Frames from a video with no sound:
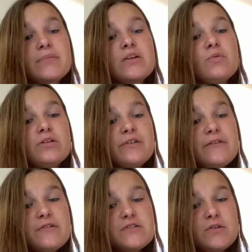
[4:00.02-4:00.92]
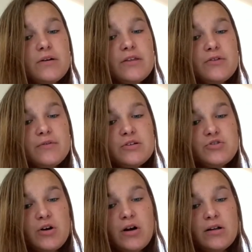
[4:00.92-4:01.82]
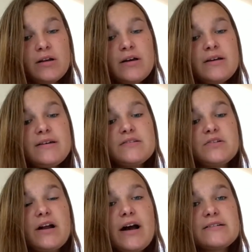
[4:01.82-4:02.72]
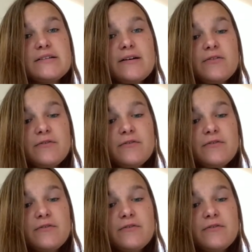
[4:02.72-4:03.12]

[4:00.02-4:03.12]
When Rafe was going through withdrawal, he started acting out